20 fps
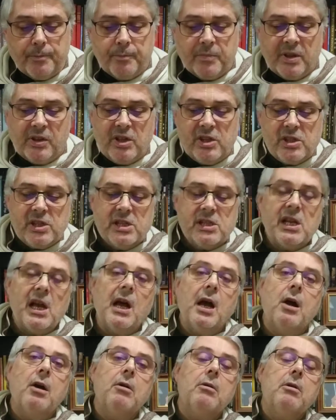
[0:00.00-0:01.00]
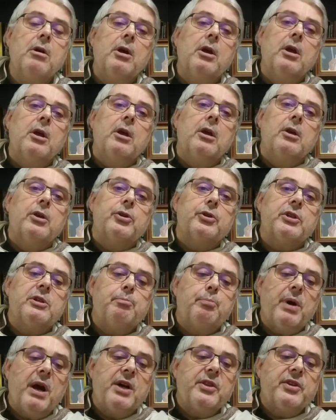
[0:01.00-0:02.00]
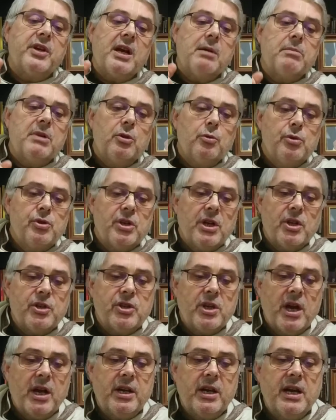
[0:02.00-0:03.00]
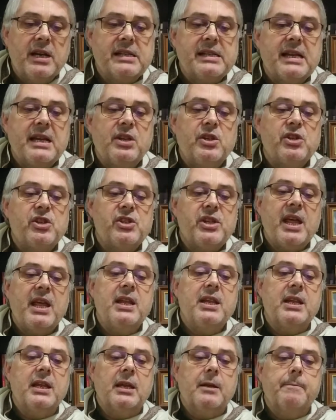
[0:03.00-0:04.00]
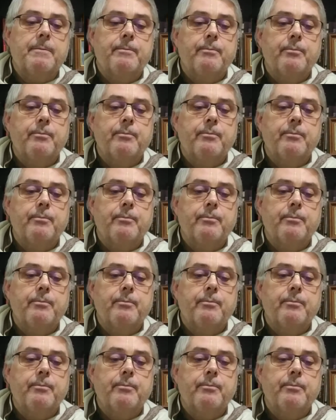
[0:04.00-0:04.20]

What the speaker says: This is how Sripad Ramanujacharya is understanding